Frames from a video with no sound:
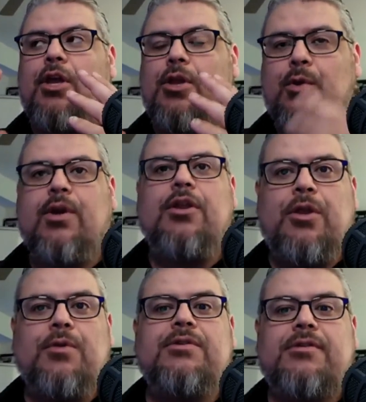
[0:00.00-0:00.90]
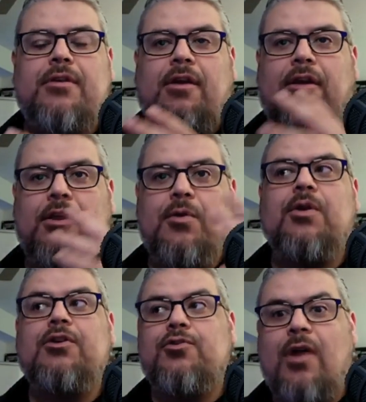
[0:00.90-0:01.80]
you
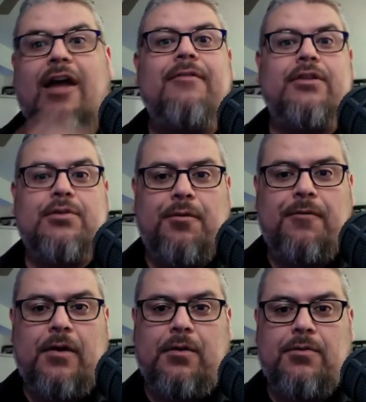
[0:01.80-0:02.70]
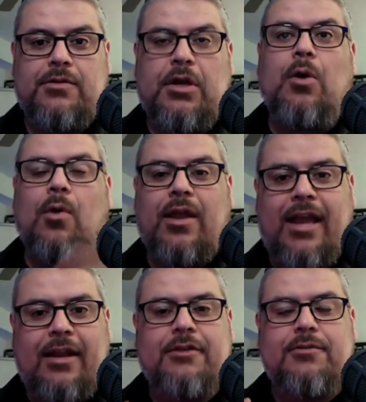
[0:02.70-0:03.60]
can drive into a funnel. So
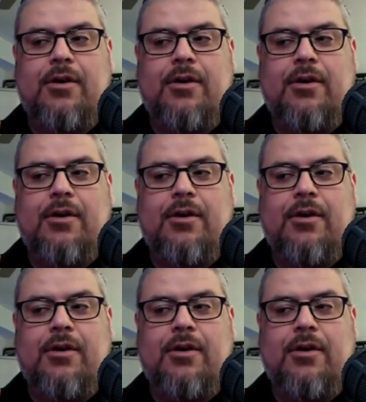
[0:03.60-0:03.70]
organic